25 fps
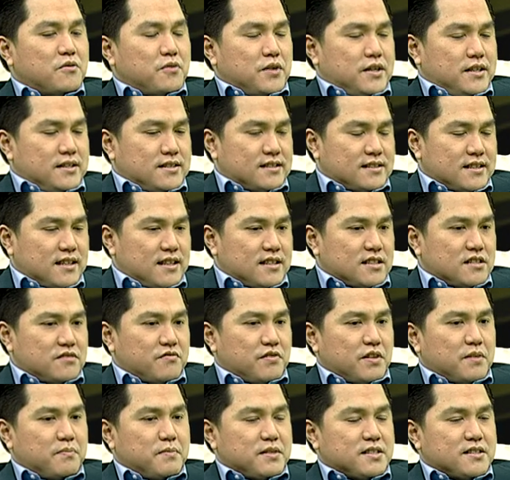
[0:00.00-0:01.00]
we discussed
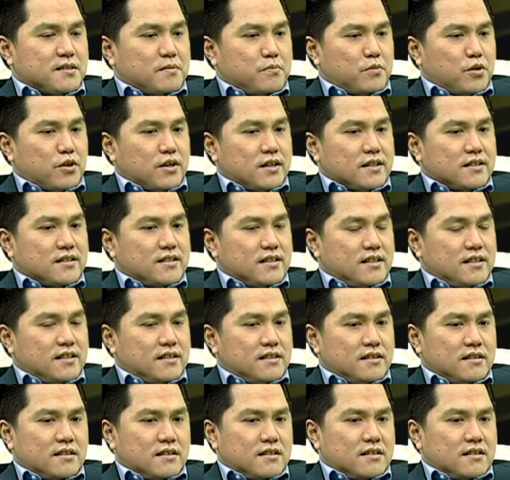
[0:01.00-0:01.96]
with Mr. Moratti.